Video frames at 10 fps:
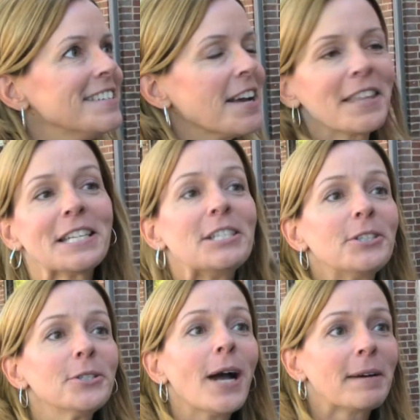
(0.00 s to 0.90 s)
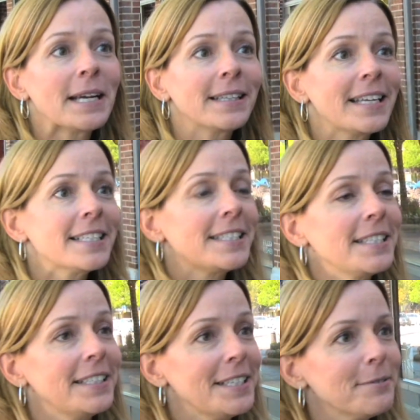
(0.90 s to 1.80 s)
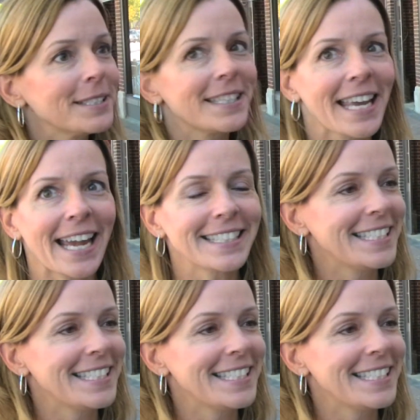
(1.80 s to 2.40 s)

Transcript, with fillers: Nothing new. My latest CD was the Cat